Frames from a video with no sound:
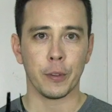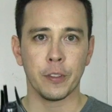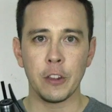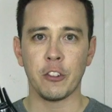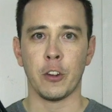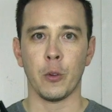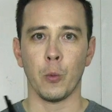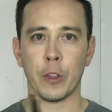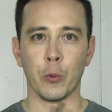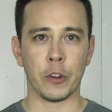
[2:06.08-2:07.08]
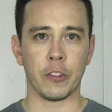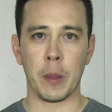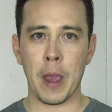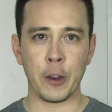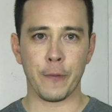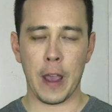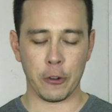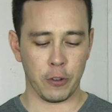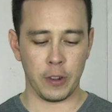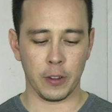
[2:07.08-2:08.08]
the precision with which they
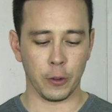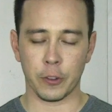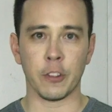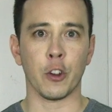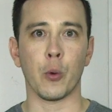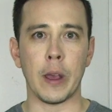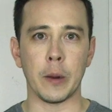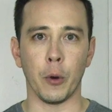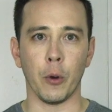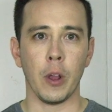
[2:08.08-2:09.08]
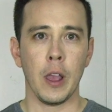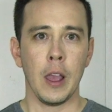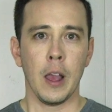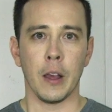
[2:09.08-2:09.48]
manufacture these hilts is incredible.